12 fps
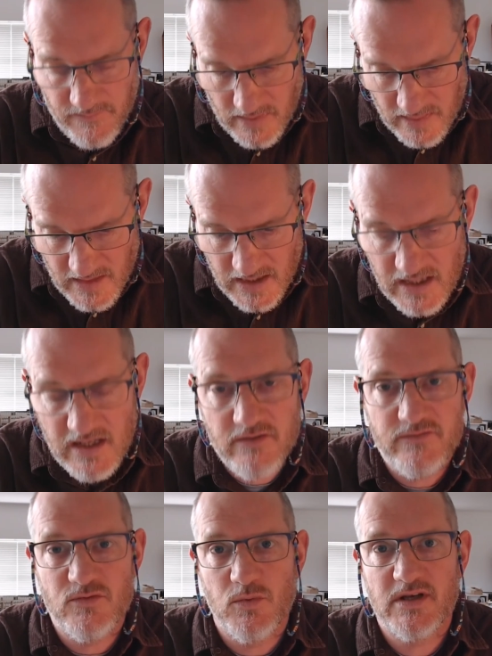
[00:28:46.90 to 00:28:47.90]

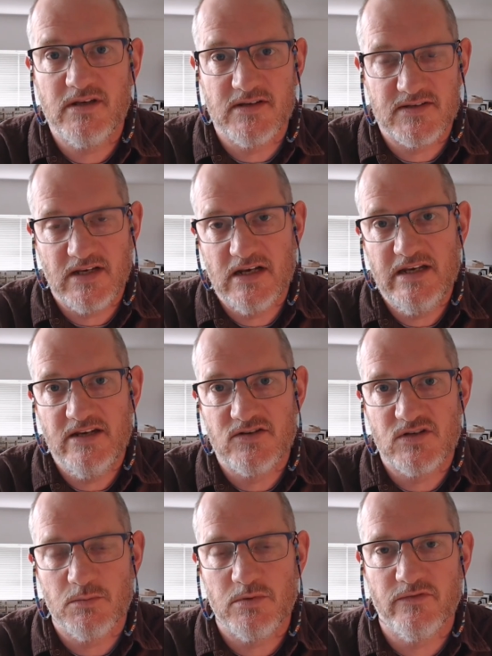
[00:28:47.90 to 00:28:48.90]
lived witness and
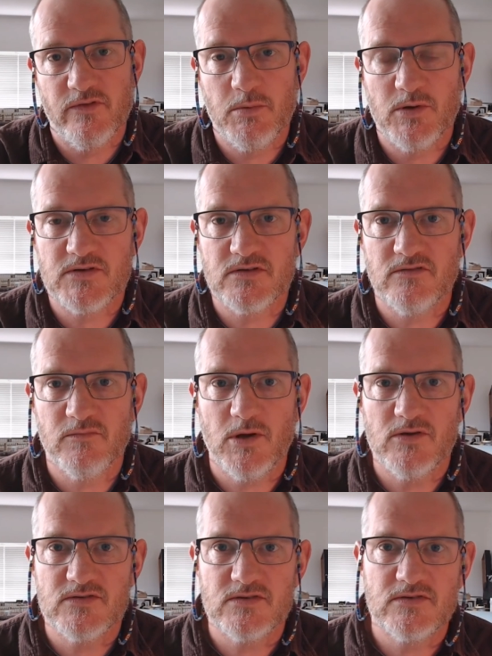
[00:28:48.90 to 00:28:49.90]
leadership of the person of
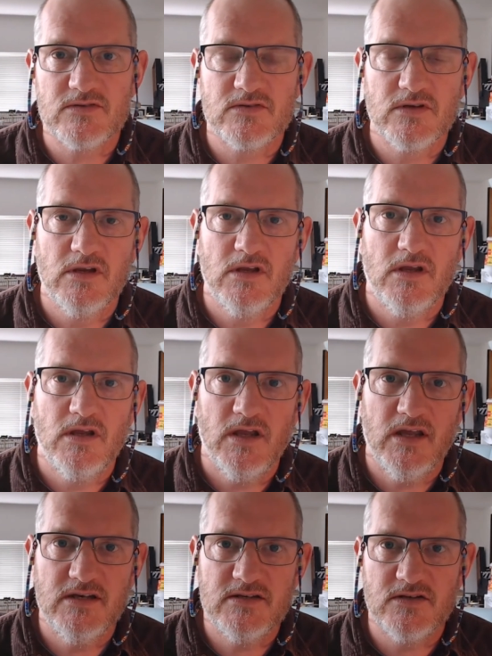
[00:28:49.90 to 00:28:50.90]
Moses
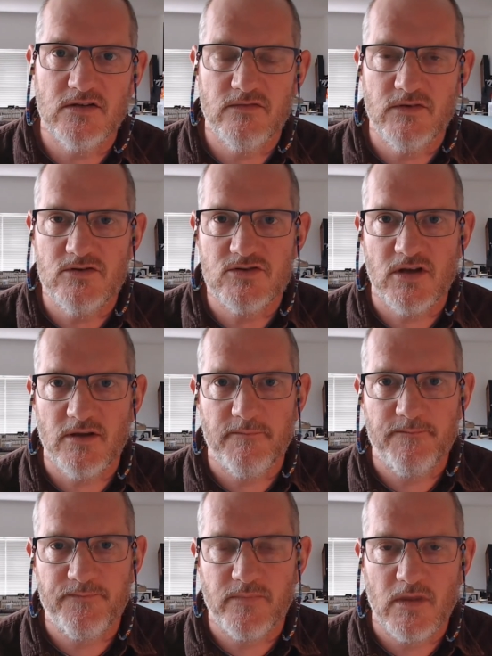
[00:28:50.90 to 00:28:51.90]
and into the future.
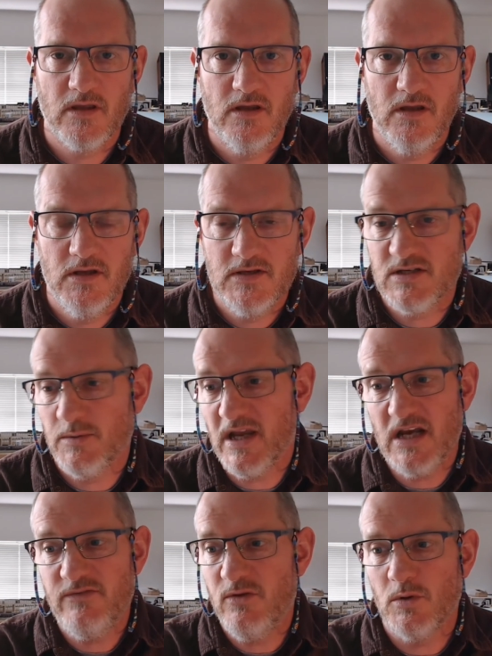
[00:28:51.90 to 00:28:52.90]
So
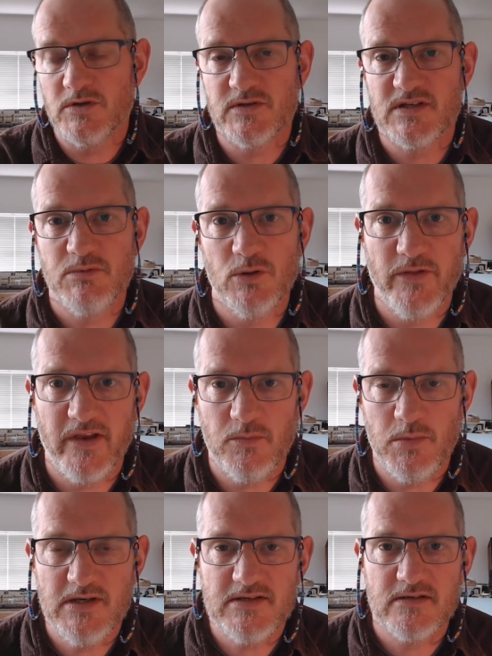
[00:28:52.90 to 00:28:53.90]
again, if you want to explore that a
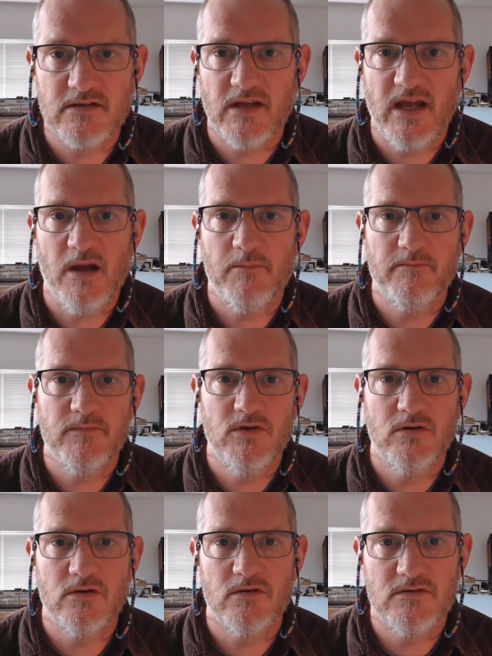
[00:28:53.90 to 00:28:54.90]
bit,
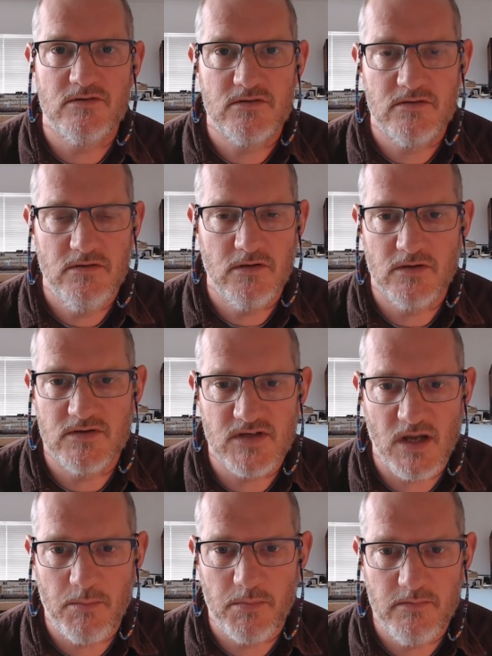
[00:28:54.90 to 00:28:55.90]
you could
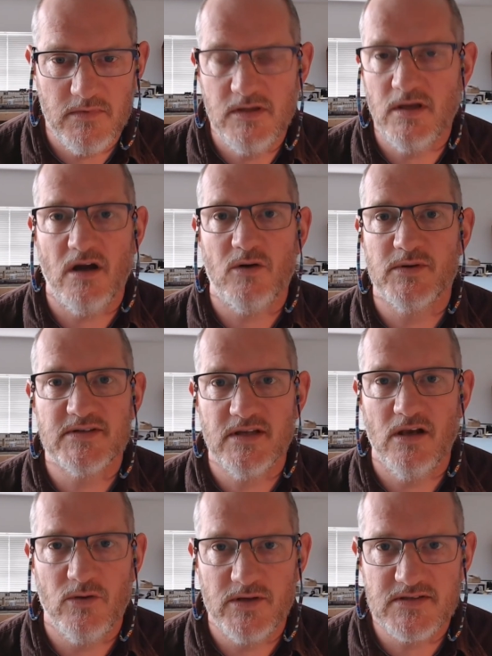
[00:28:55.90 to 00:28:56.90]
type Yahwist,
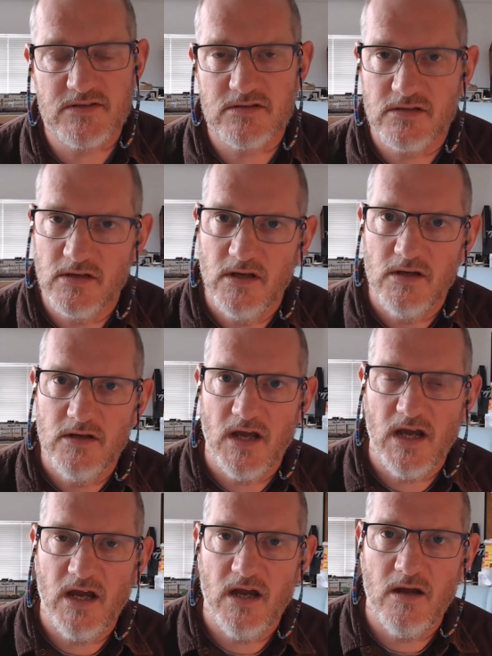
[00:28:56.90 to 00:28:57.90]
Elohist,
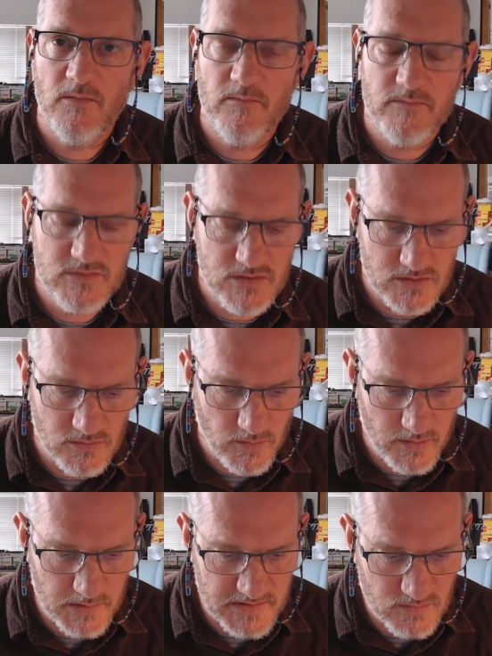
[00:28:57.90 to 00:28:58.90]

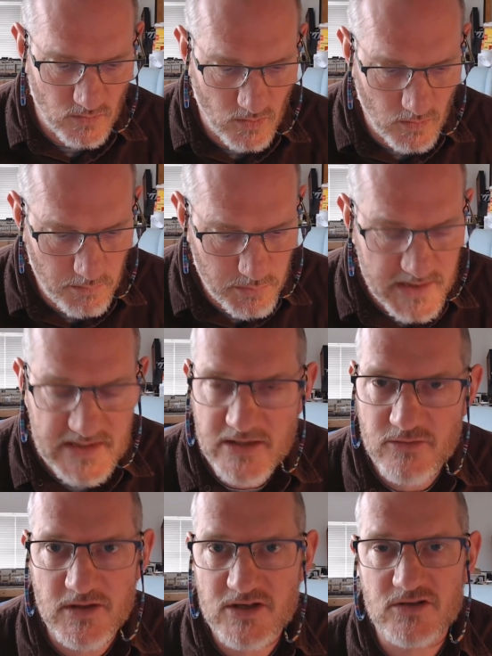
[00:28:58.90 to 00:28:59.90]
Deuteronomist, or priestly
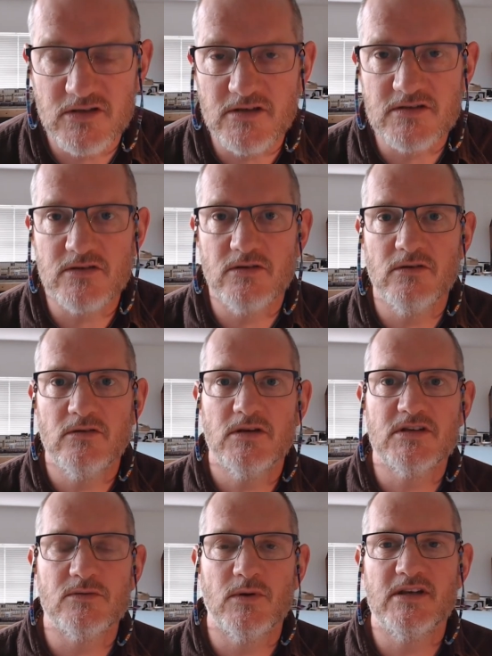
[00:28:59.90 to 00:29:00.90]
tradition
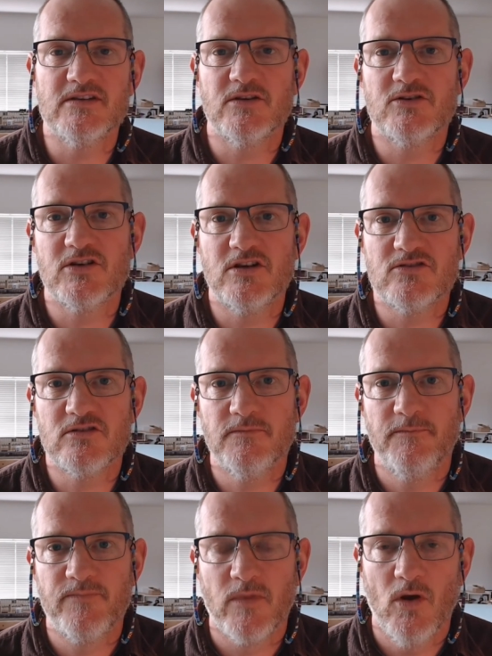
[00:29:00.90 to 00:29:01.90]
into any search engine.
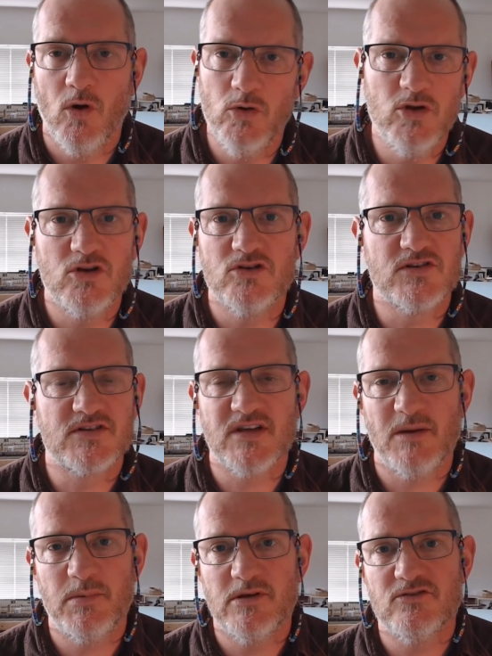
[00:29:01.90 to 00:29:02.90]
Or you could just
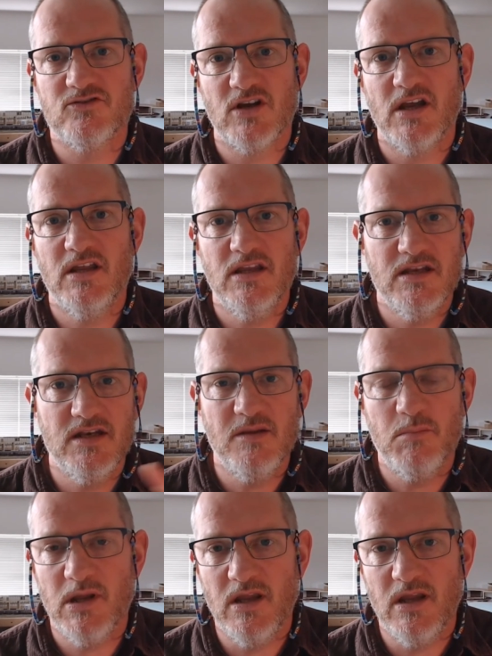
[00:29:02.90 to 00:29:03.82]
type in JEDP